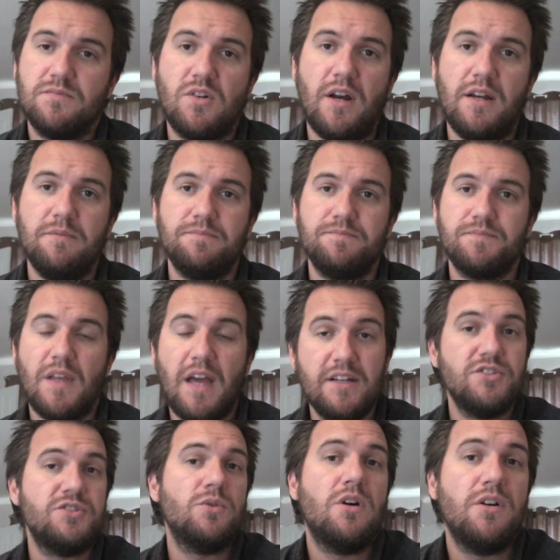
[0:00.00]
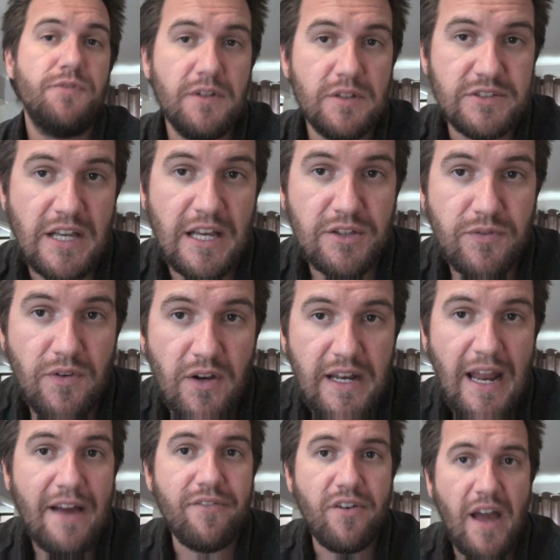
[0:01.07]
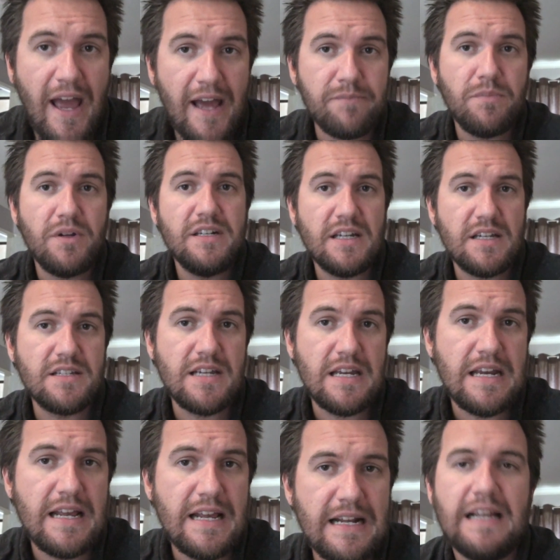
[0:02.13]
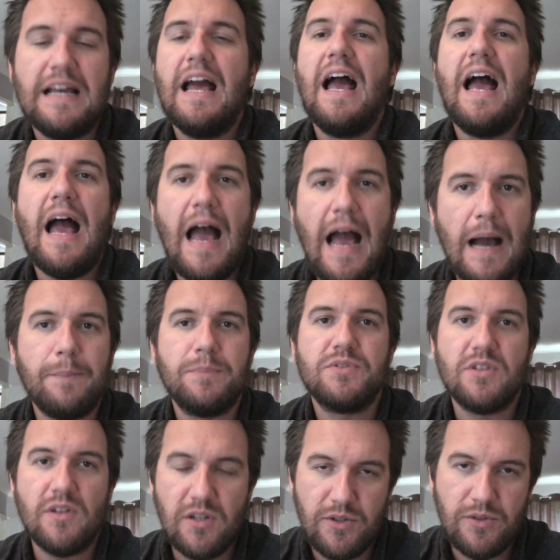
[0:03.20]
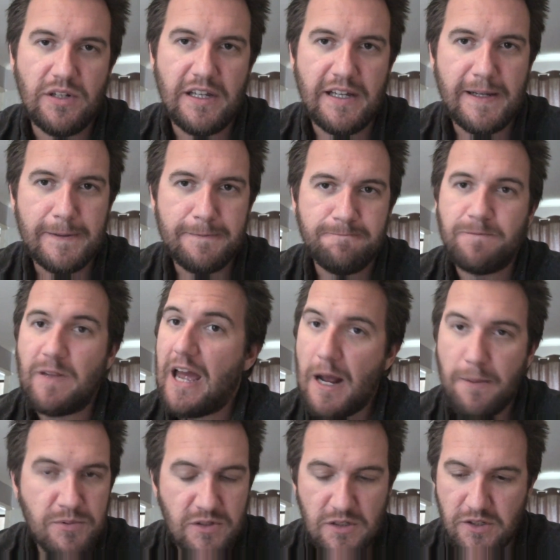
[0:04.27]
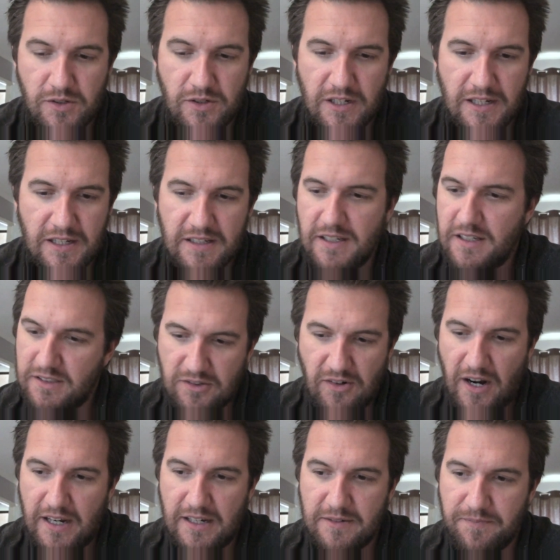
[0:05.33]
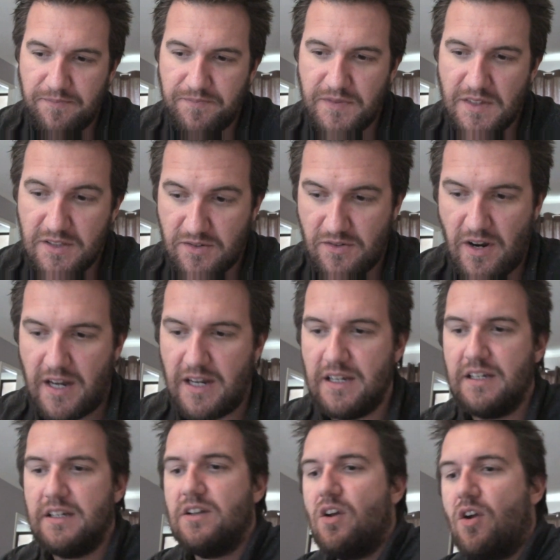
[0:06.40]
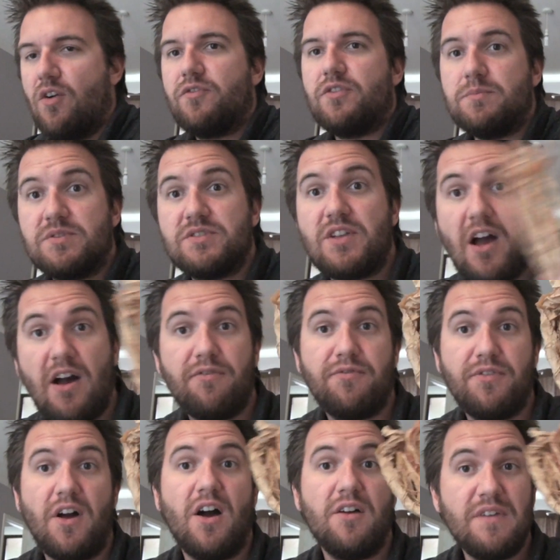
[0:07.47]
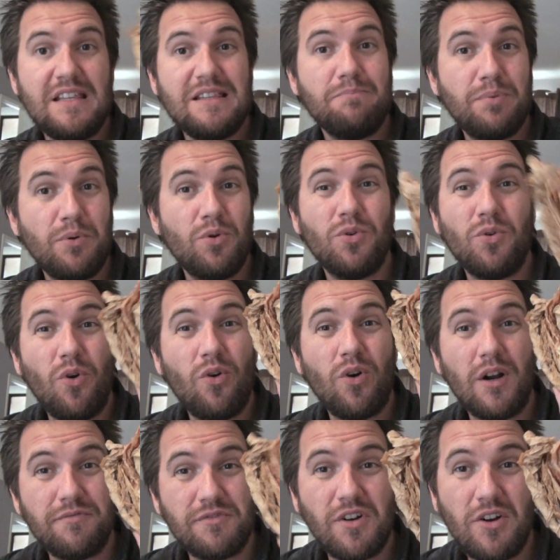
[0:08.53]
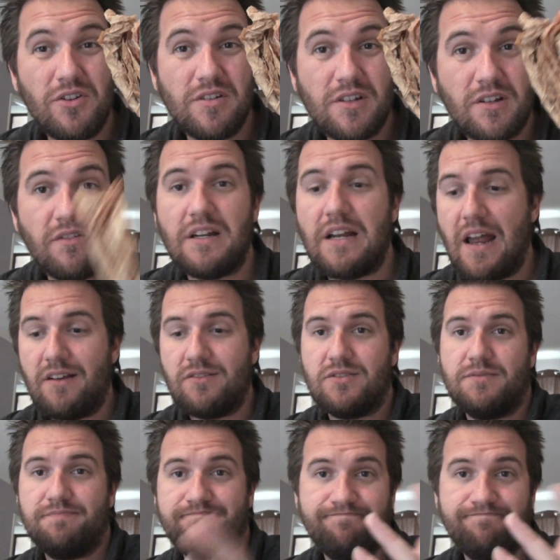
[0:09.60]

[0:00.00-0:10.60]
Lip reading: Great. And do I feel satisfied? Have I had my nicotine hit? Absolutely. Absolutely. It's great. It's great. From stuff that I've either bought or I've grown in the greenhouse.